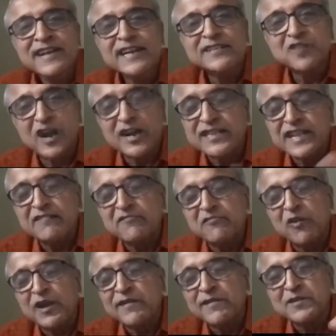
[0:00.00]
It's not that
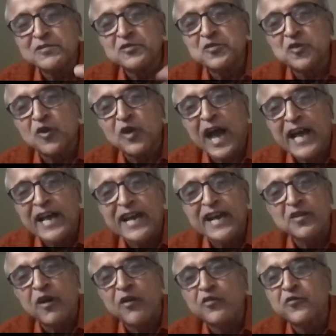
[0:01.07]
whatever you score higher,
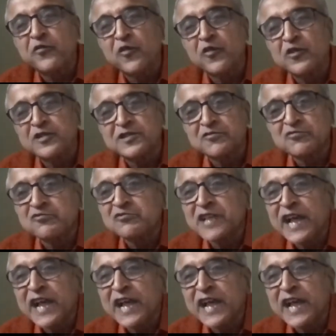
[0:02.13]
you have to force to do